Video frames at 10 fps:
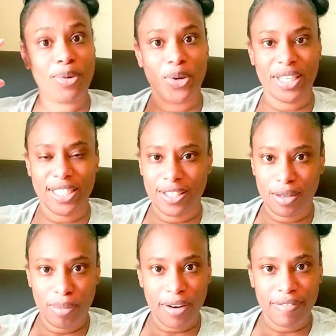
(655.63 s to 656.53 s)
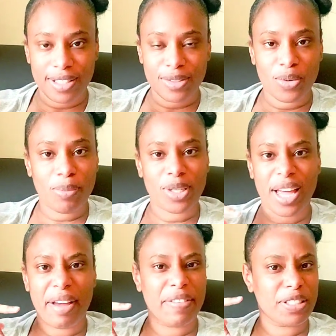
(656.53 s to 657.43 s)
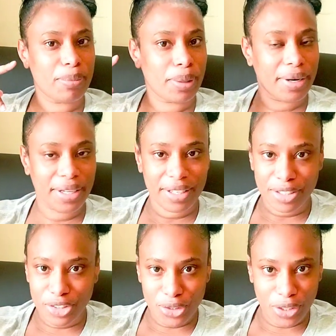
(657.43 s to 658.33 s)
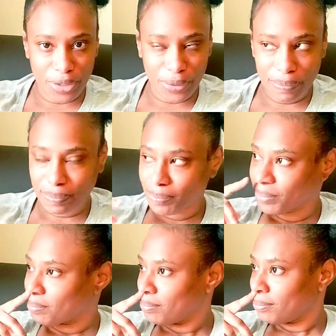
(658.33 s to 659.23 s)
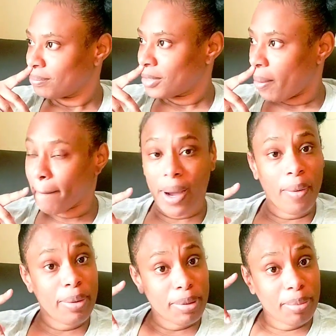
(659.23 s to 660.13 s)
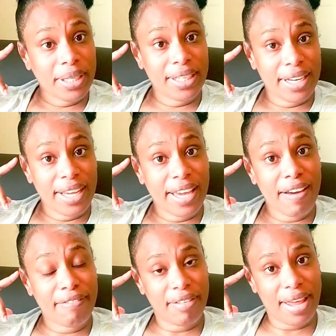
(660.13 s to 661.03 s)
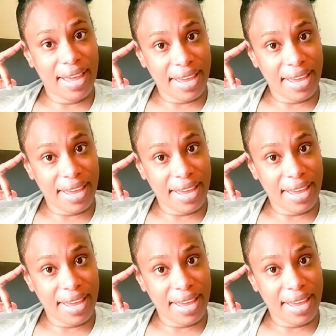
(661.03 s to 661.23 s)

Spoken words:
I'm done eating the breakfast now, but I have this burning issue, you know. But when people eat, they can't full of